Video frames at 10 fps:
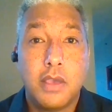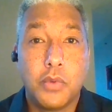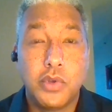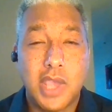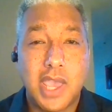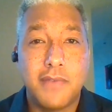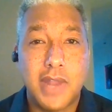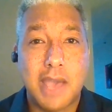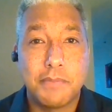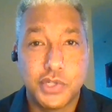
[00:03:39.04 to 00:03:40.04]
when you have
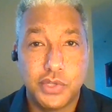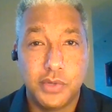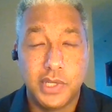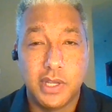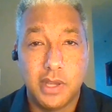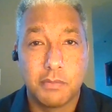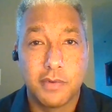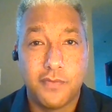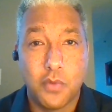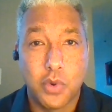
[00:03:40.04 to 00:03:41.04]
an opportunity at
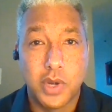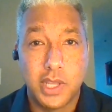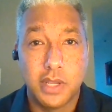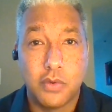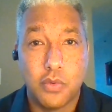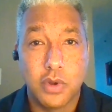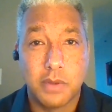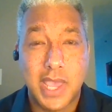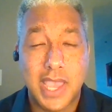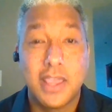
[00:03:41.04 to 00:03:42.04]
number 4 to get a
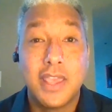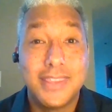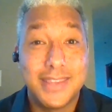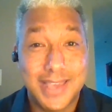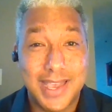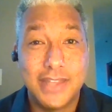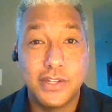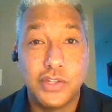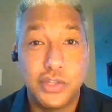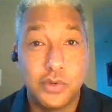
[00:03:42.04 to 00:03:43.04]
quarterback, you kind
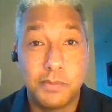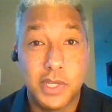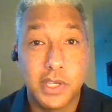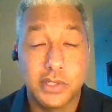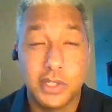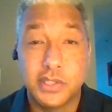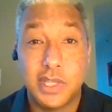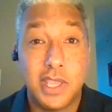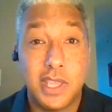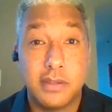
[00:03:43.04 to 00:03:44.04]
of do it because let's
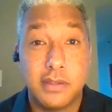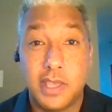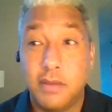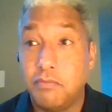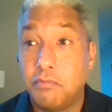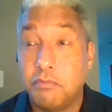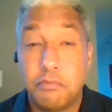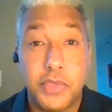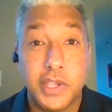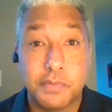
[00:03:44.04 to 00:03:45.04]
say
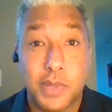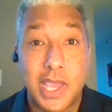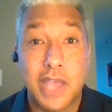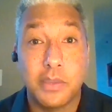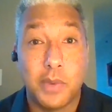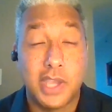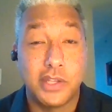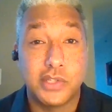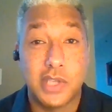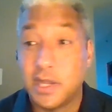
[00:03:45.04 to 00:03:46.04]
things play out the way I
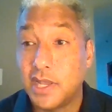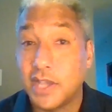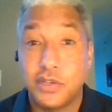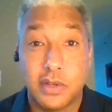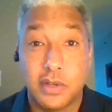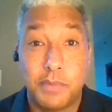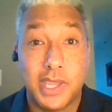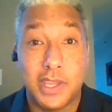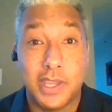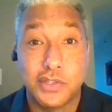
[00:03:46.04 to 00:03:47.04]
just said, and next year they're
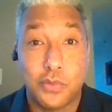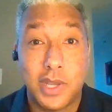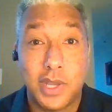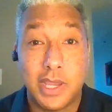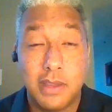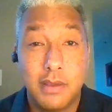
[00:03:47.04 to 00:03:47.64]
picking at 20.